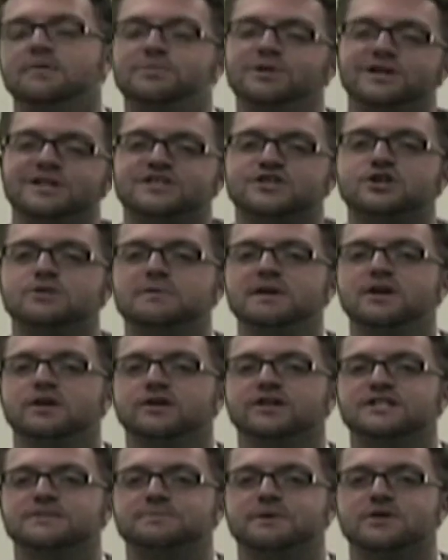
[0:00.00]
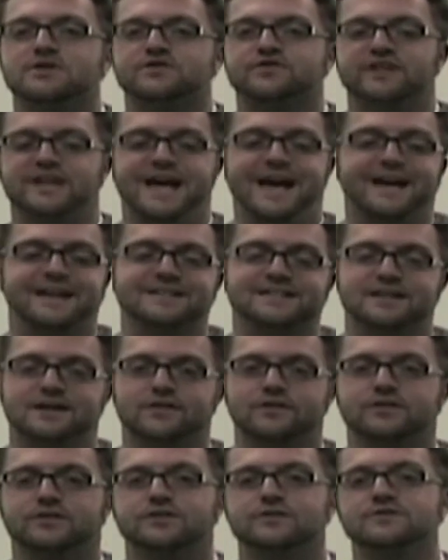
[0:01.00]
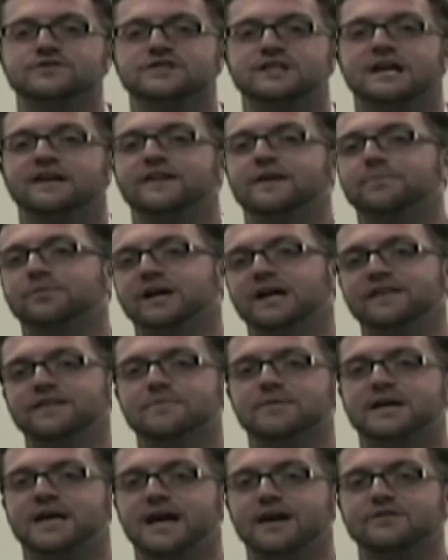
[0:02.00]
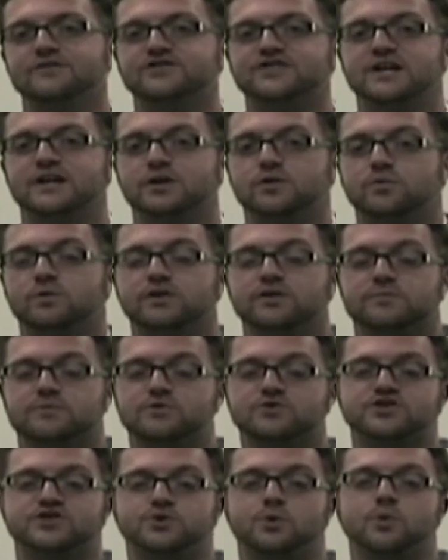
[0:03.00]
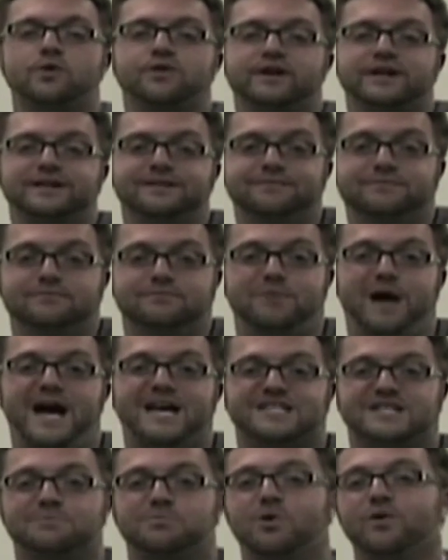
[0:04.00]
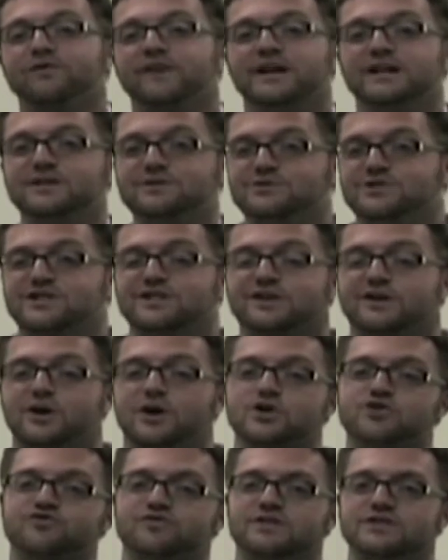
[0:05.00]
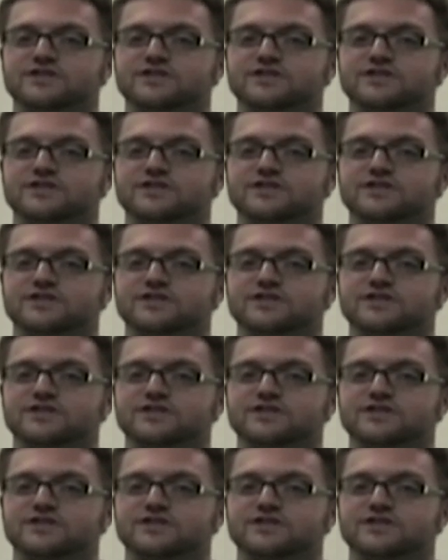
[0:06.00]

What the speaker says: But it's going to be a good experience for the Aggies. They go to Tucson. They play in the McHale Center, one of the most storied basketball venues in the country.